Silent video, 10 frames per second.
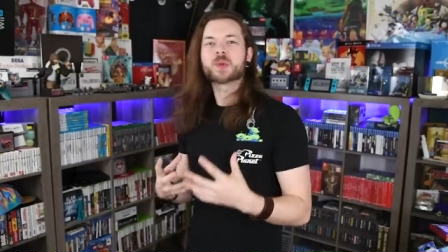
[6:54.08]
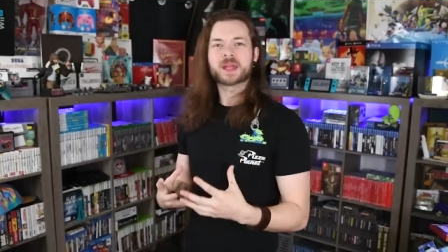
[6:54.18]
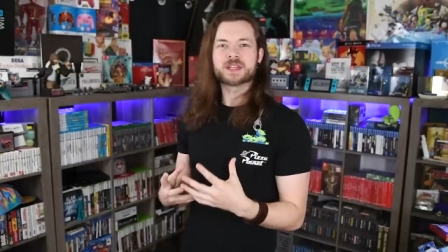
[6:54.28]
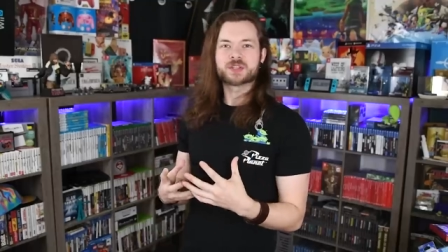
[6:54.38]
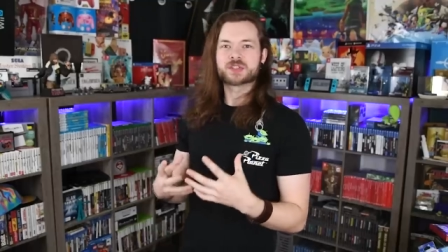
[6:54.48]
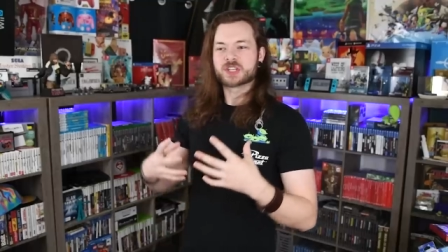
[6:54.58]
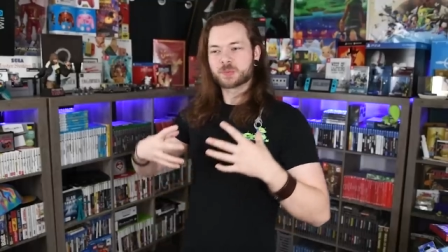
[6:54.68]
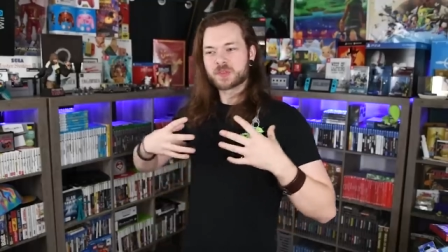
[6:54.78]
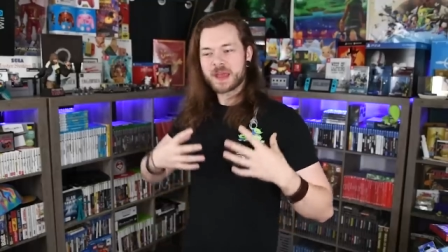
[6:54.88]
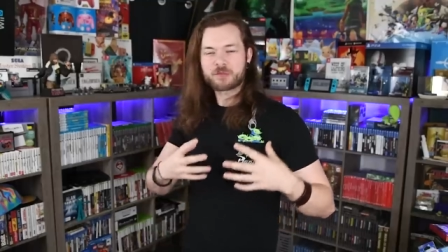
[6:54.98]
relationship
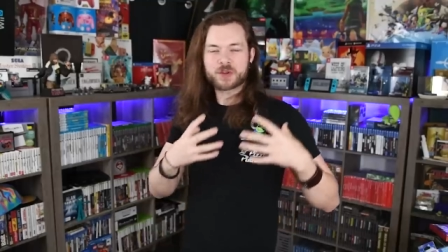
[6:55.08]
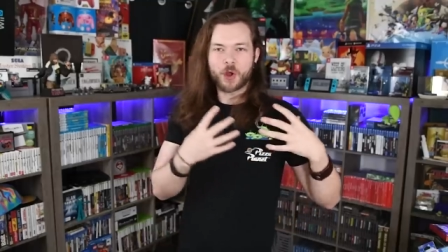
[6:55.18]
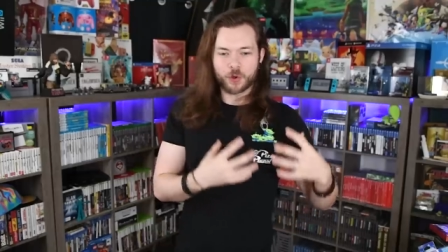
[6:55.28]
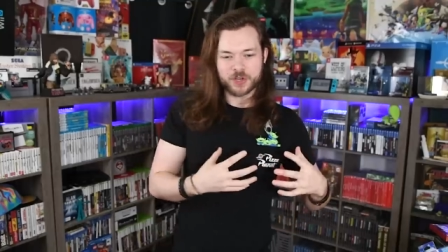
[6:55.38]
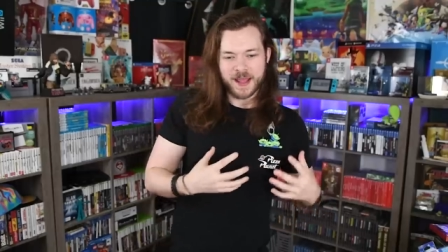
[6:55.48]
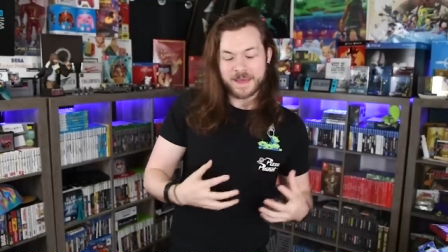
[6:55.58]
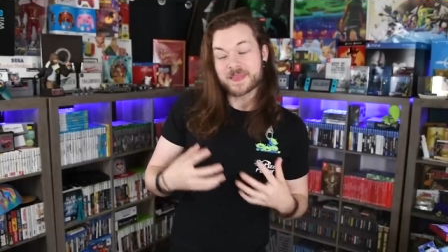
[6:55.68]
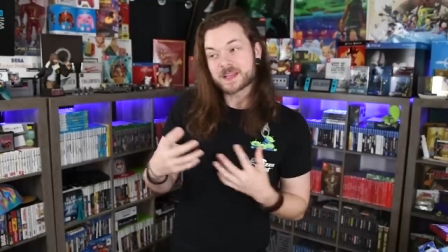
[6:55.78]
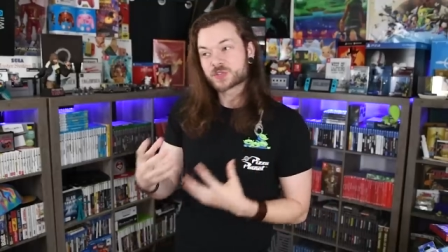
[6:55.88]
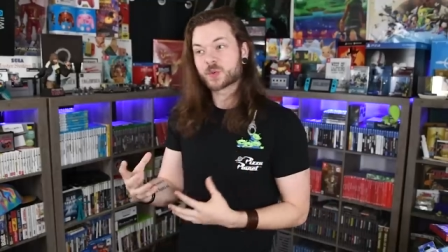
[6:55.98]
with every owner
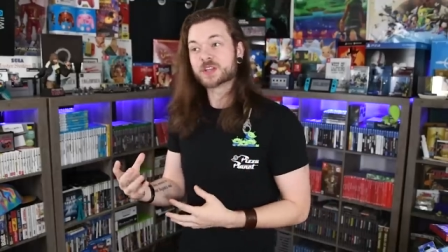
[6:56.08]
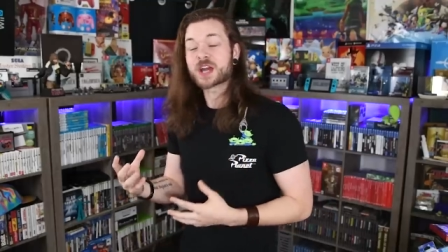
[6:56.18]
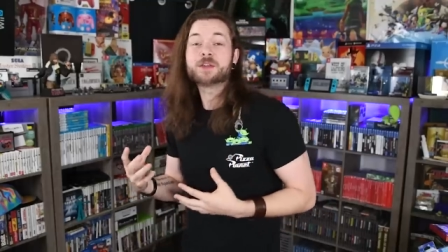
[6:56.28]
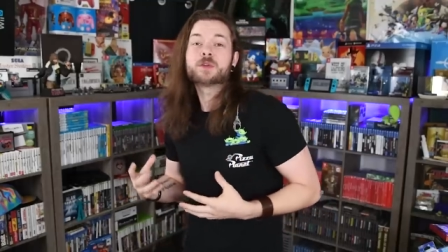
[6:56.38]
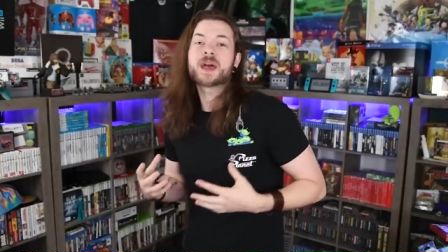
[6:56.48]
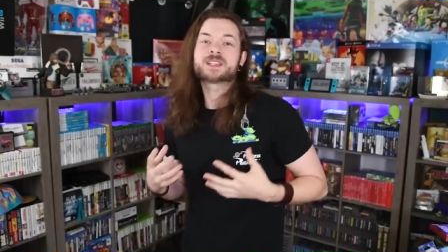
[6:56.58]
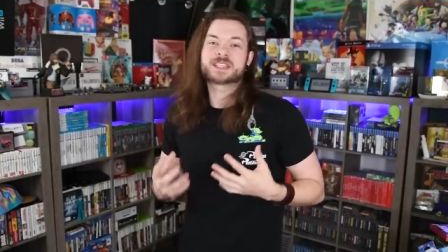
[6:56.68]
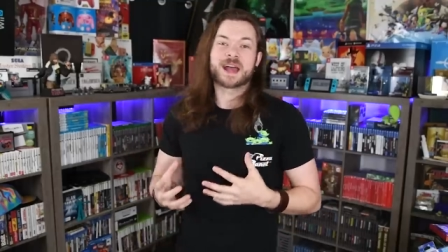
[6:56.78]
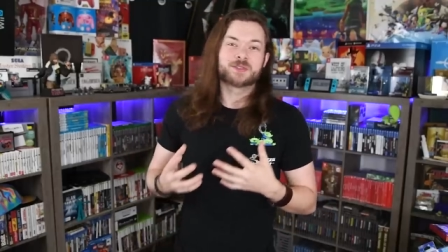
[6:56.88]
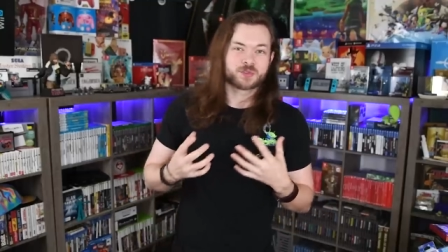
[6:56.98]
and their Switch. I know that
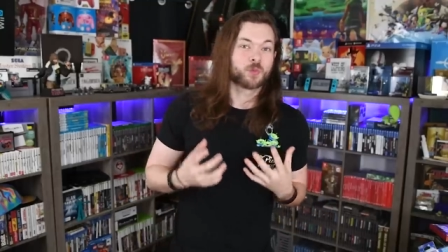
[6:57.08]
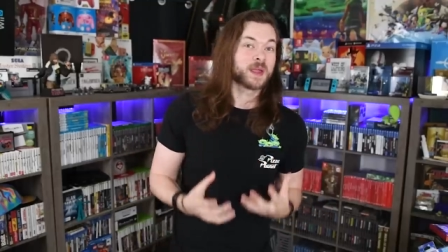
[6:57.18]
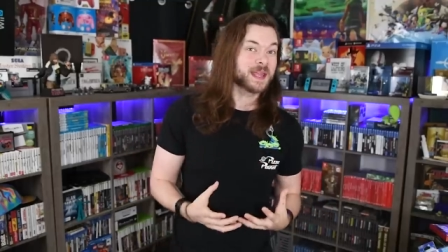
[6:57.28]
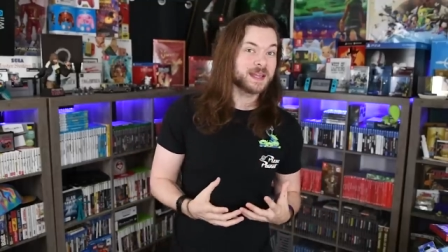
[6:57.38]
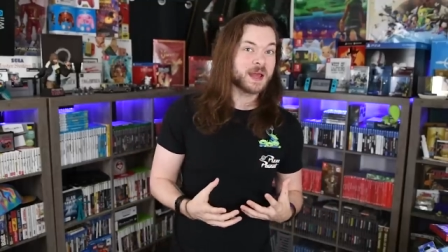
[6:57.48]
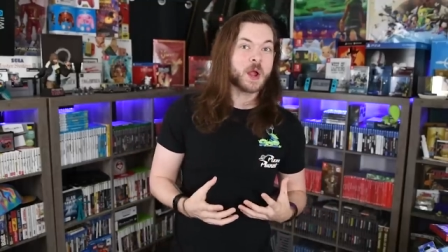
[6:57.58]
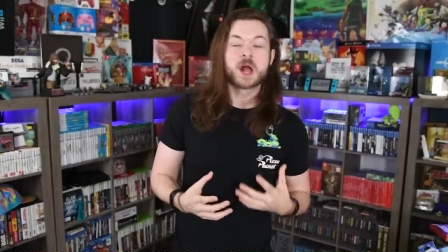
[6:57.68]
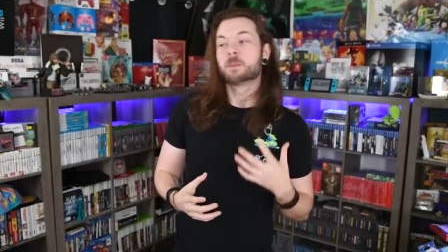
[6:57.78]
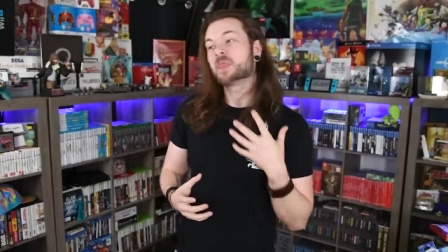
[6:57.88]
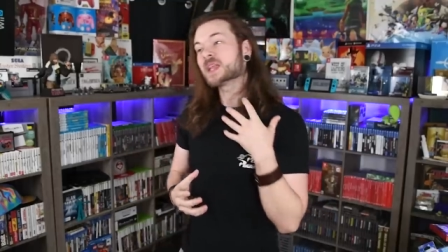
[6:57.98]
sounds weird,
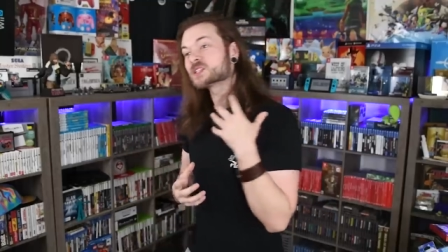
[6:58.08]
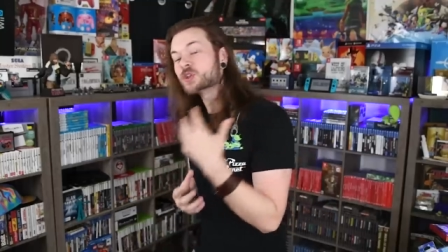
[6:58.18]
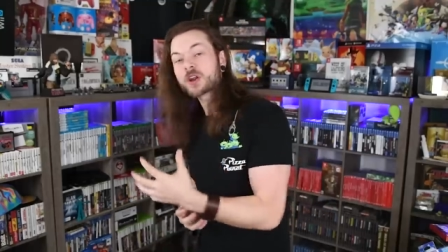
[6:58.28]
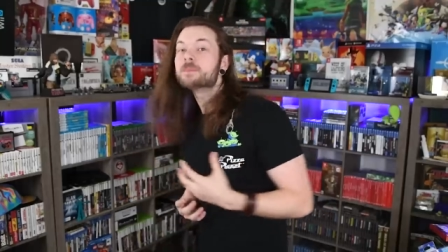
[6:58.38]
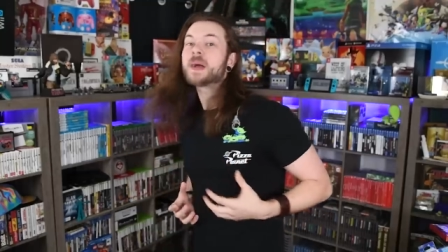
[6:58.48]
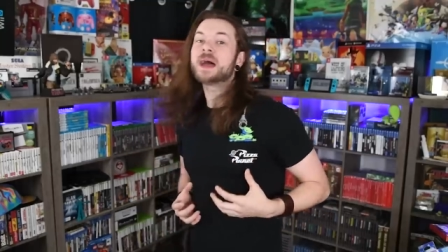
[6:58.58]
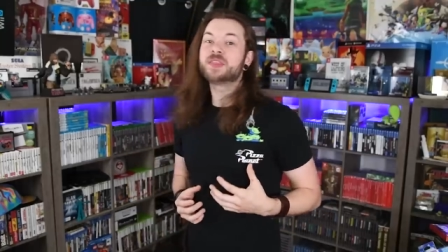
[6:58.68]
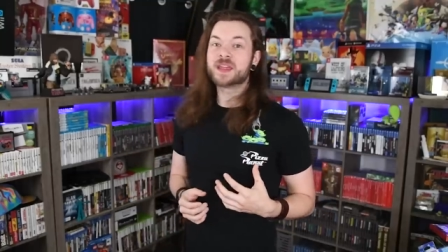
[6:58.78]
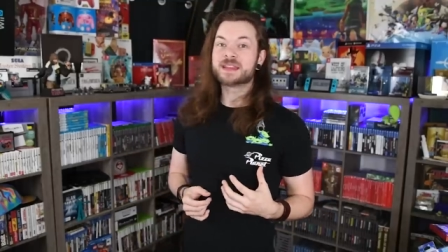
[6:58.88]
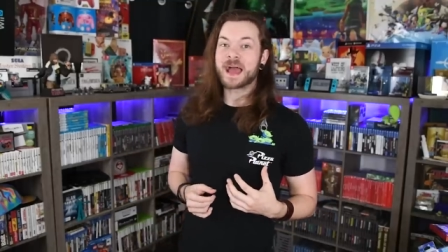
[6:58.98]
but that's not a
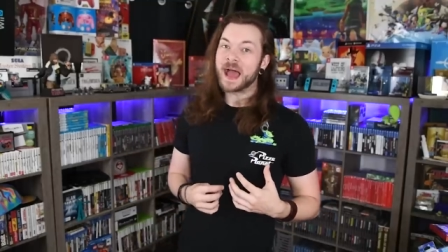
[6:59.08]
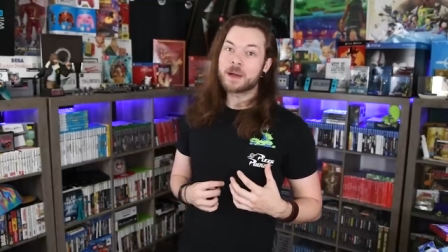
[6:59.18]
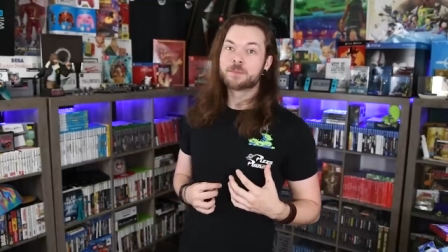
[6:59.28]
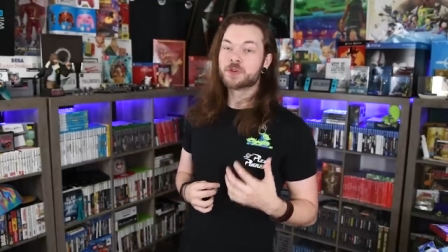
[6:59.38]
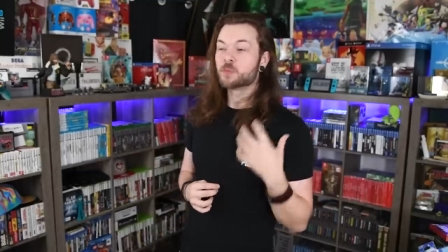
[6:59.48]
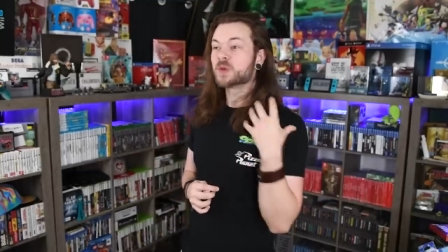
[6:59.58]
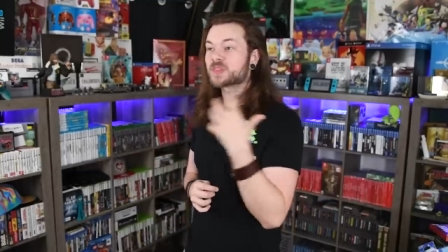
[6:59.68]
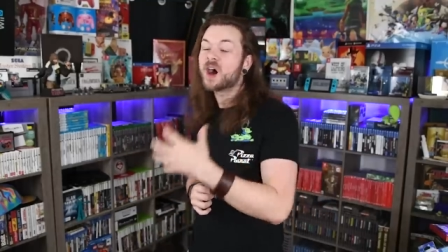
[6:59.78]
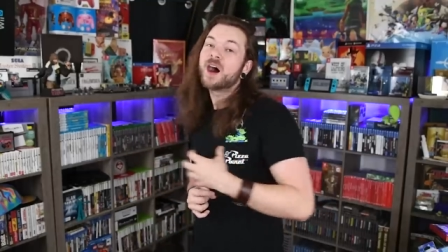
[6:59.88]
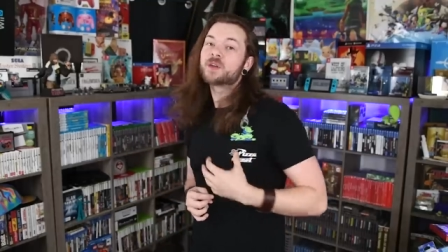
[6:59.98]
bad thing to happen with
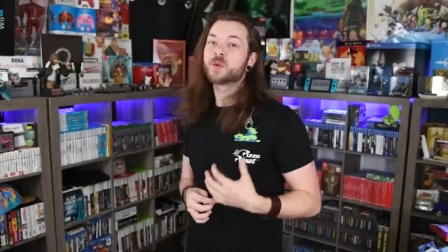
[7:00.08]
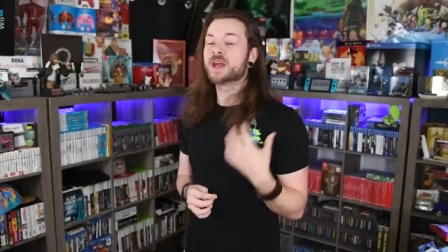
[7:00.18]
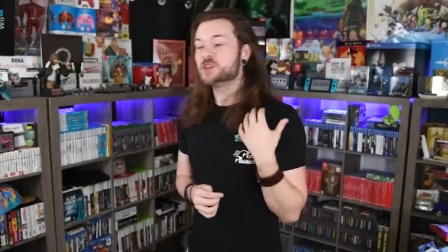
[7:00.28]
the hardware